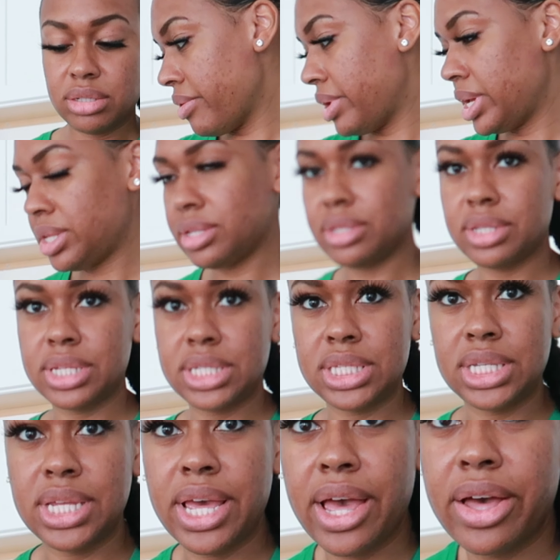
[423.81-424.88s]
All right, let's
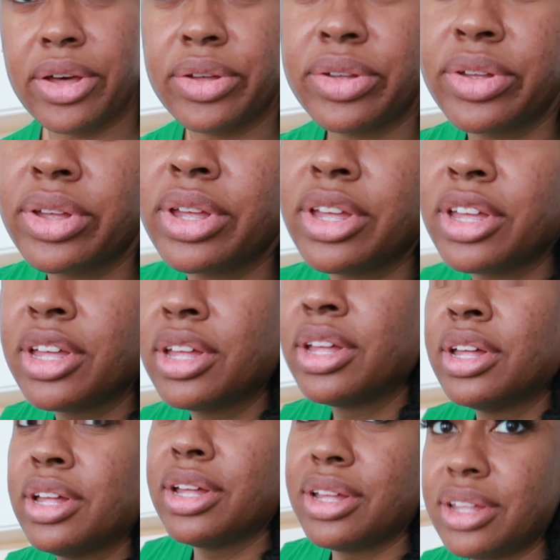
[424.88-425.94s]
see how
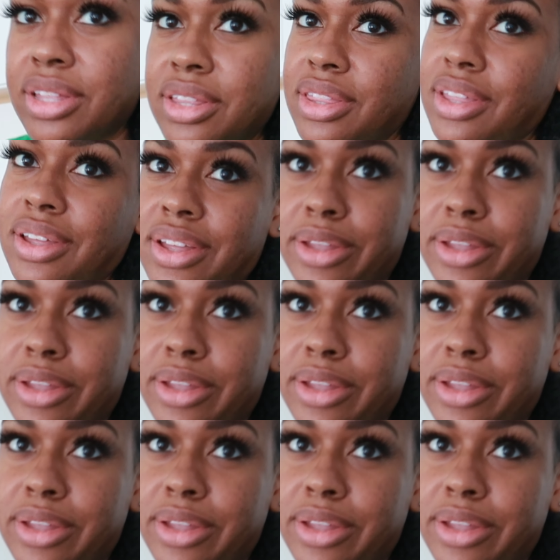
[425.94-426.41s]
the